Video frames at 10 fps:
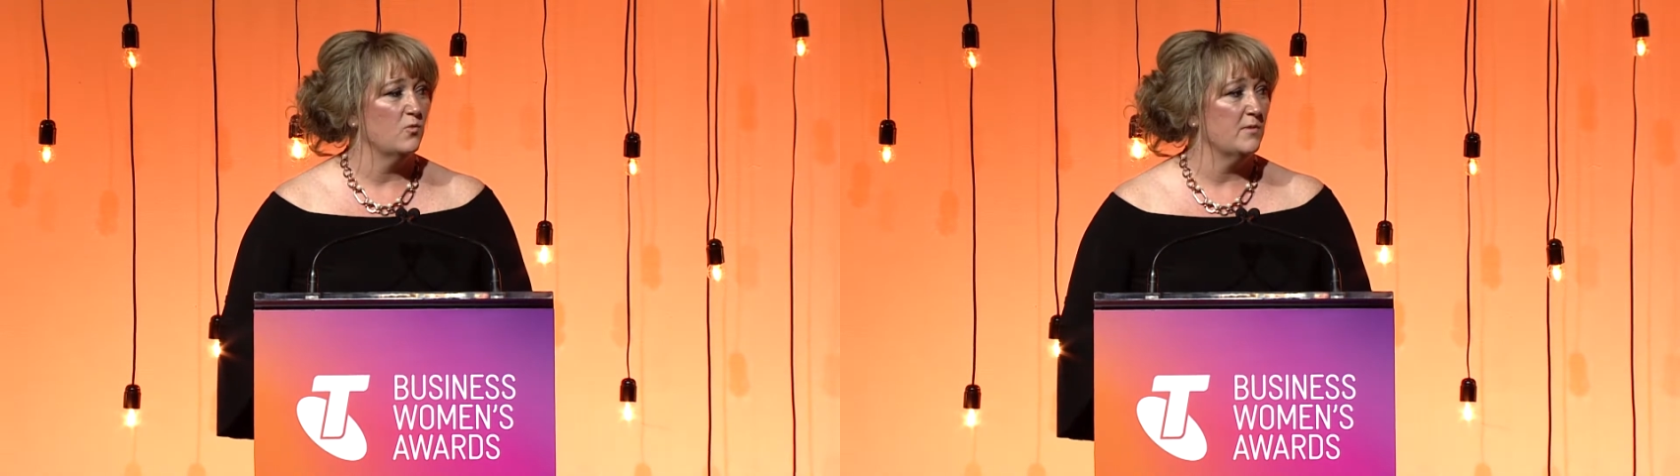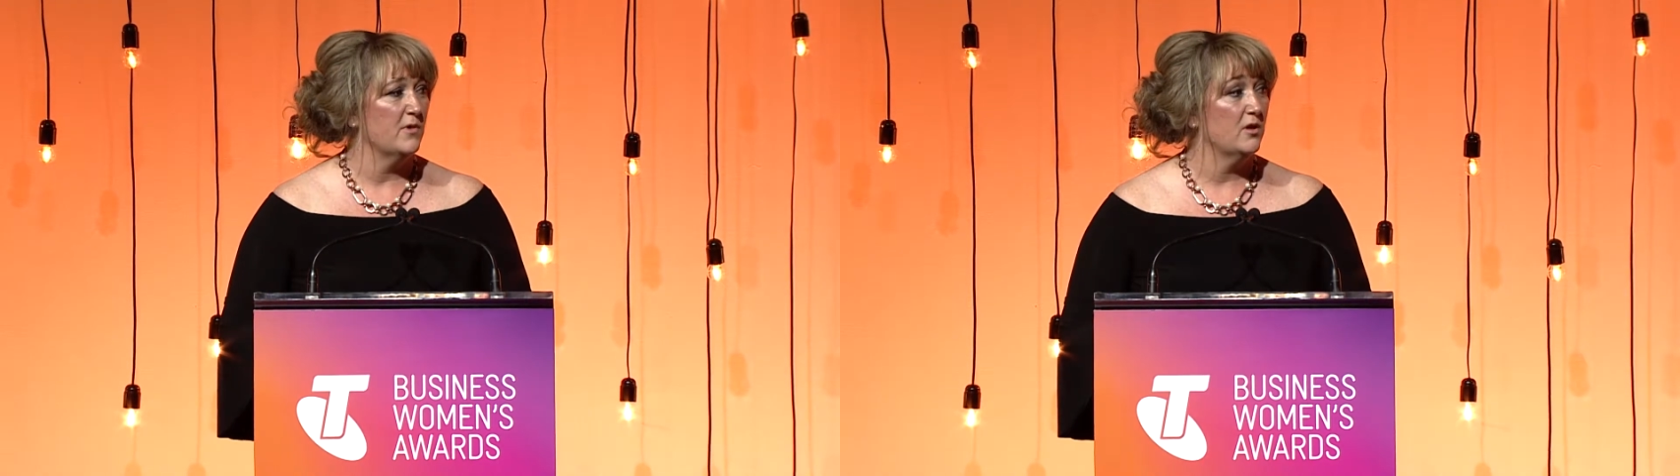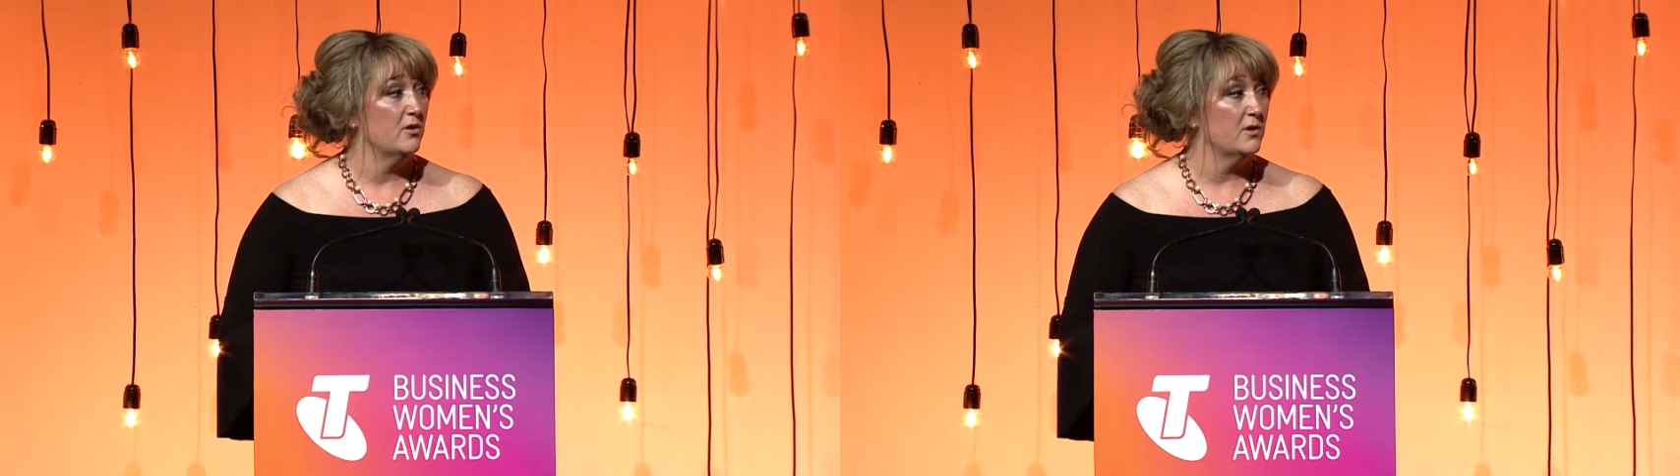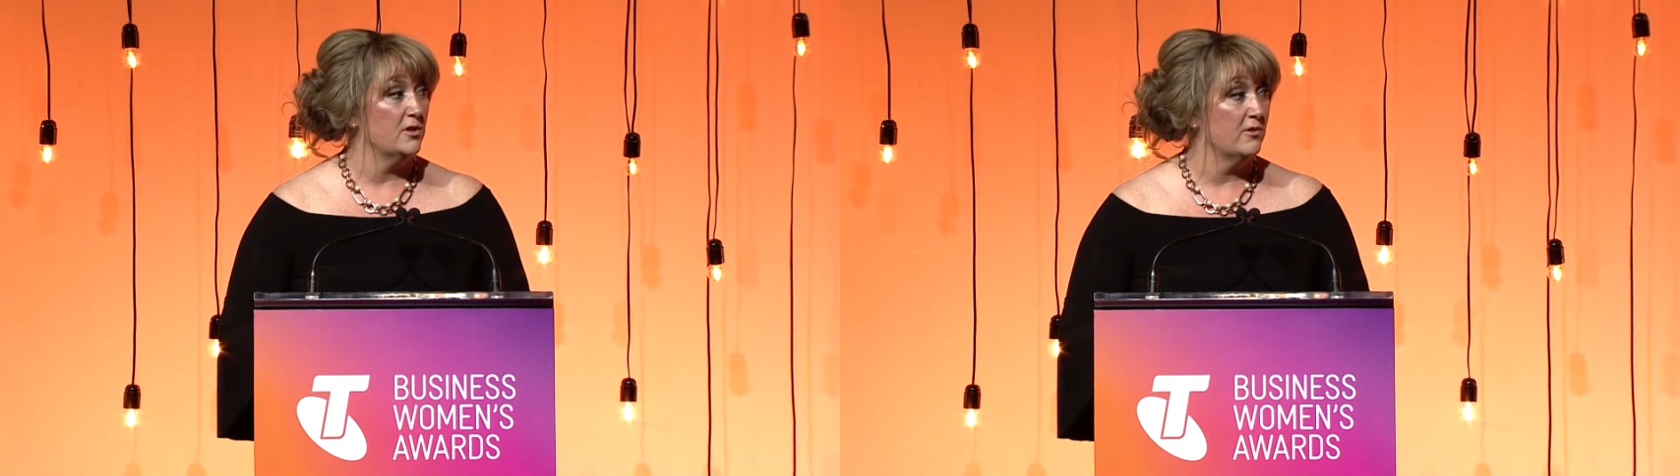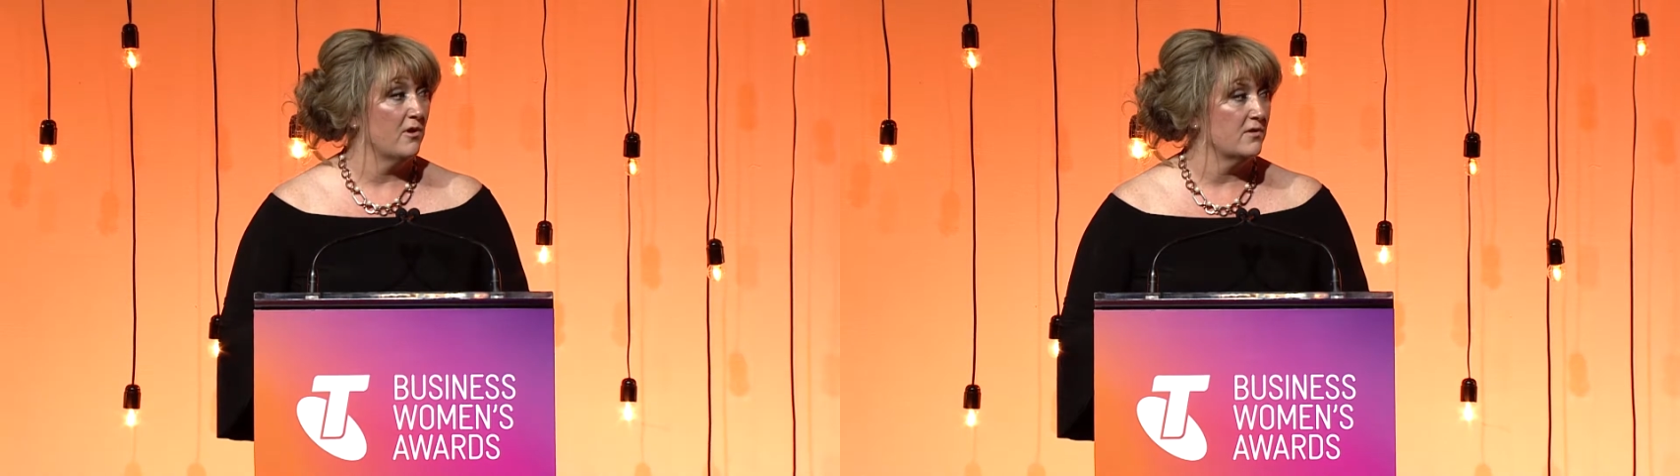women who are
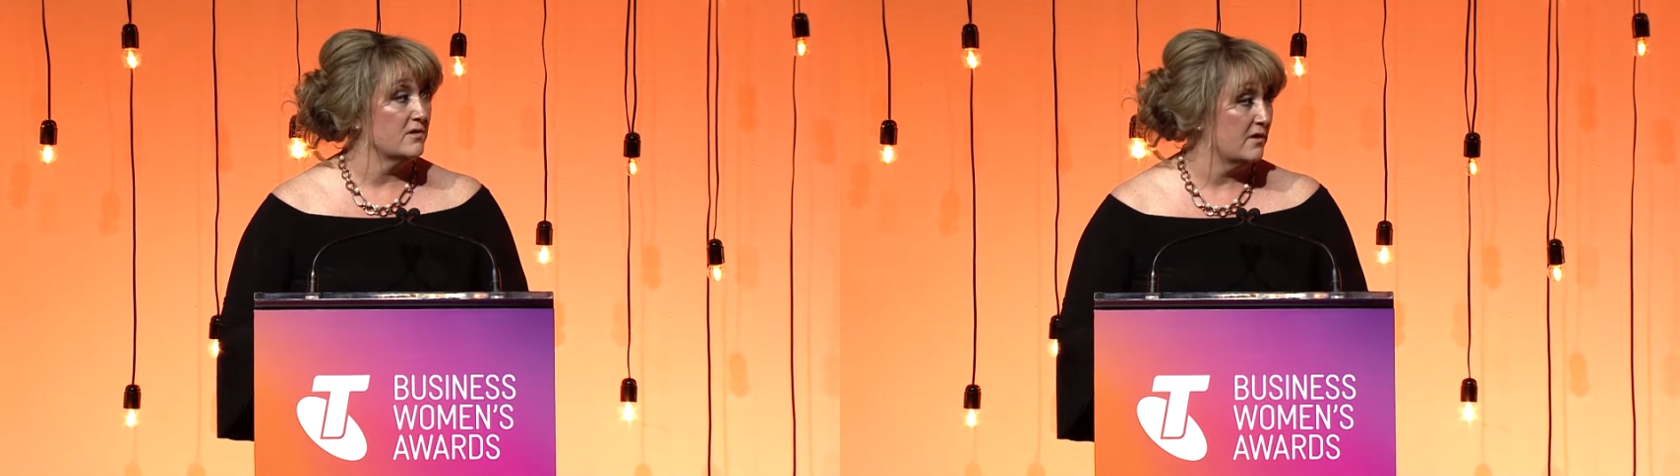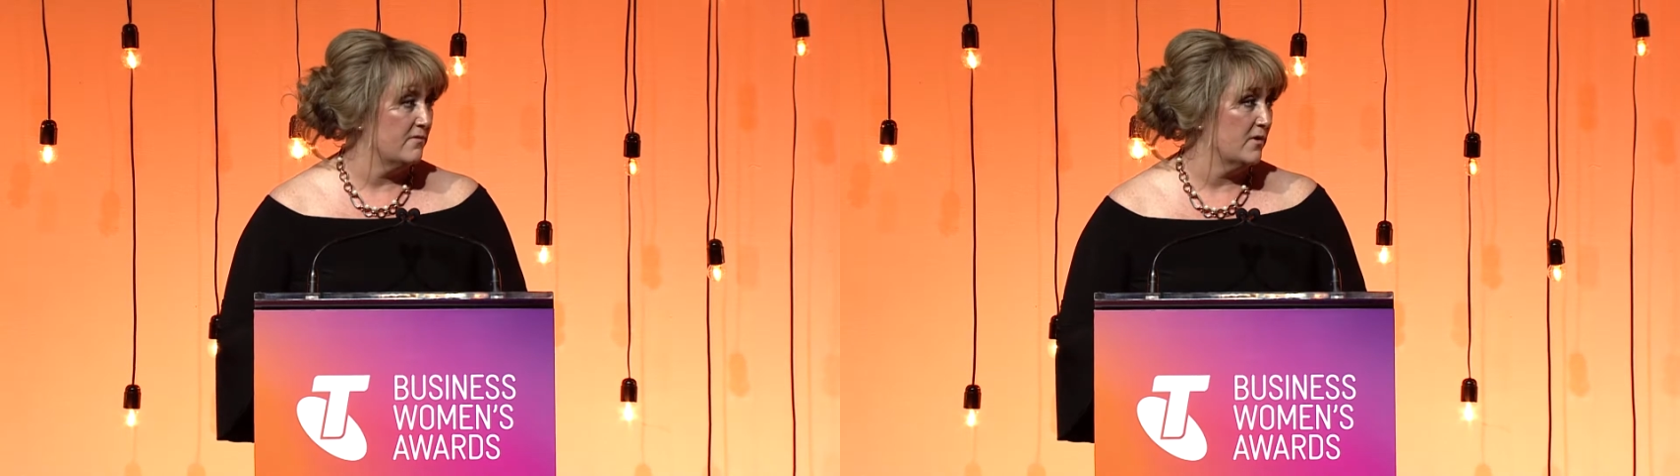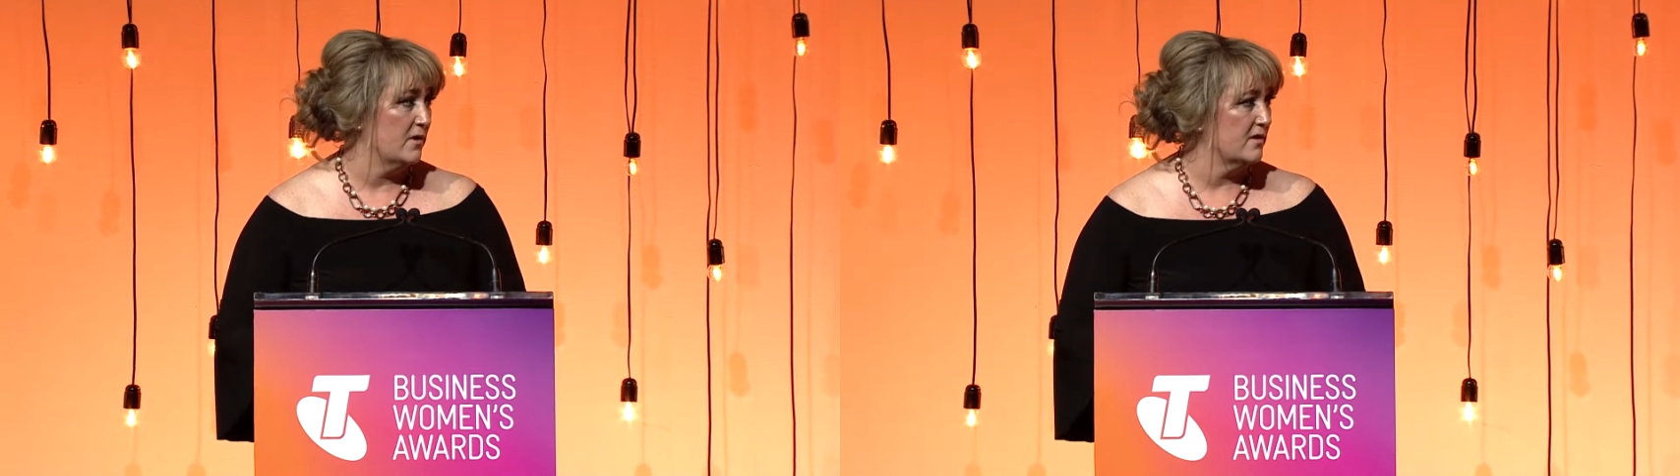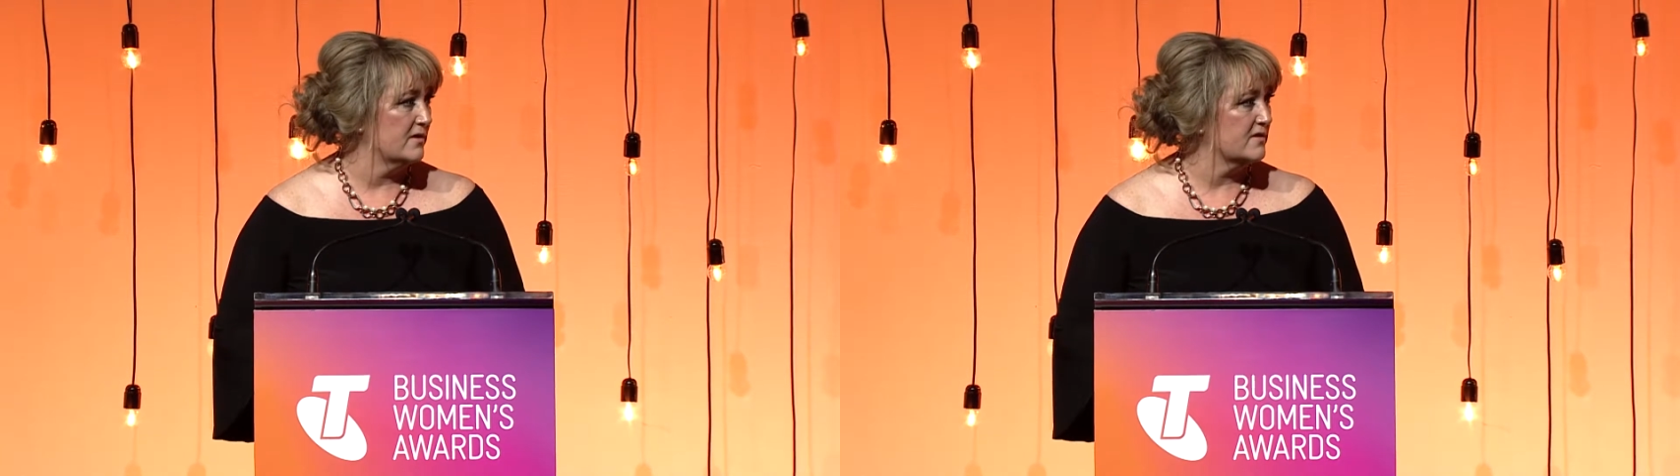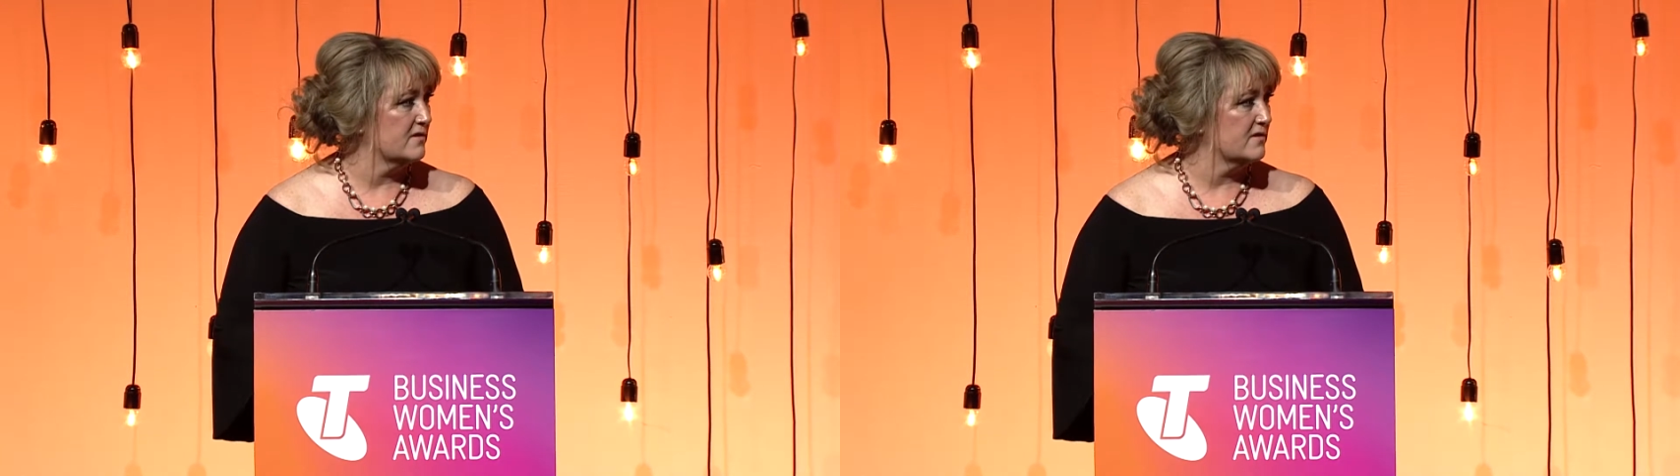neurodiverse